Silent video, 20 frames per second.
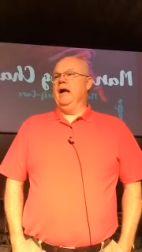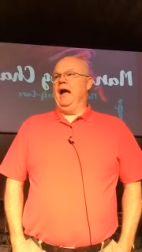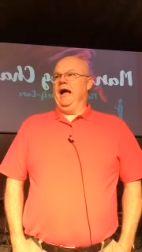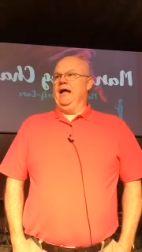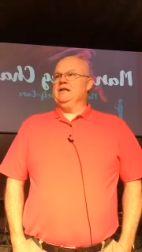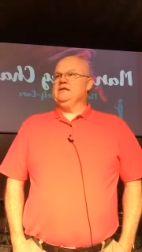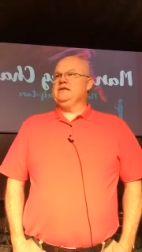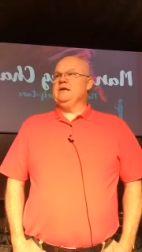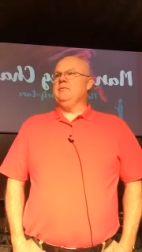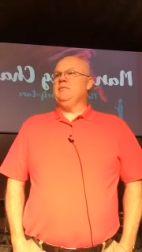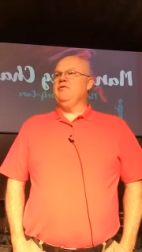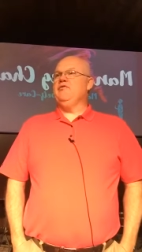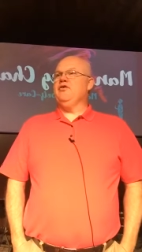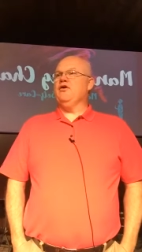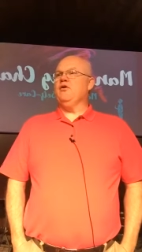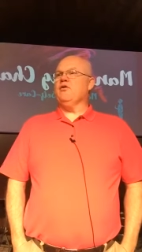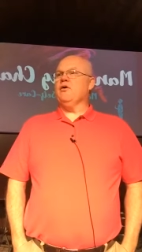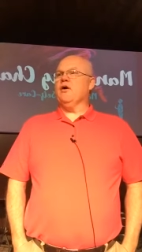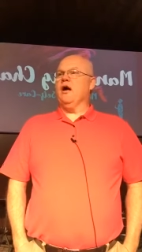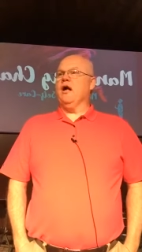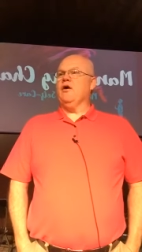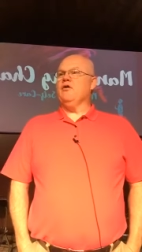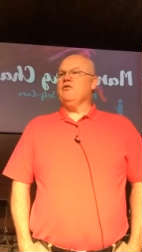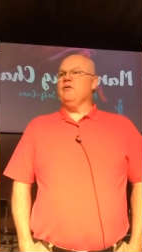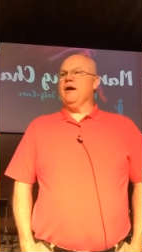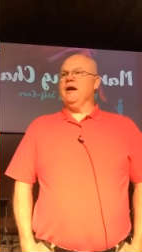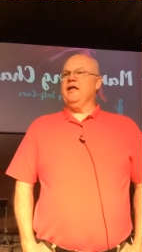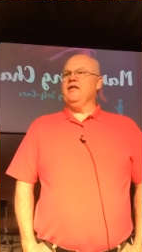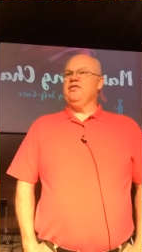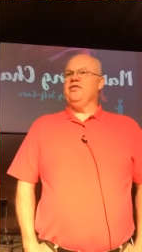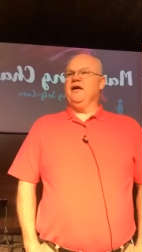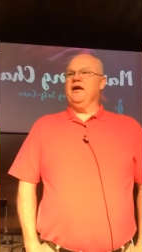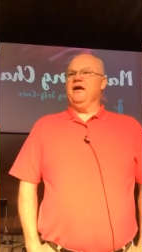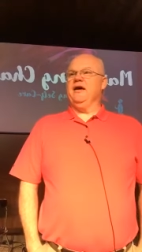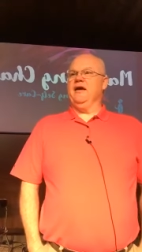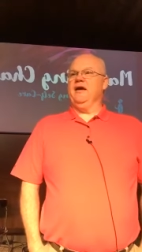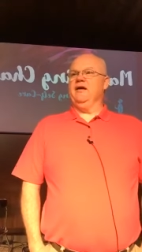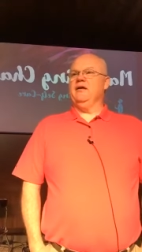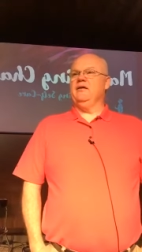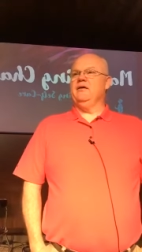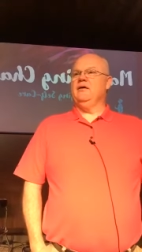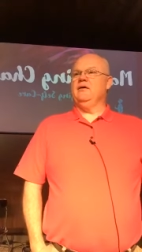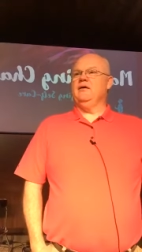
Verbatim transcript: And some of you are already thinking,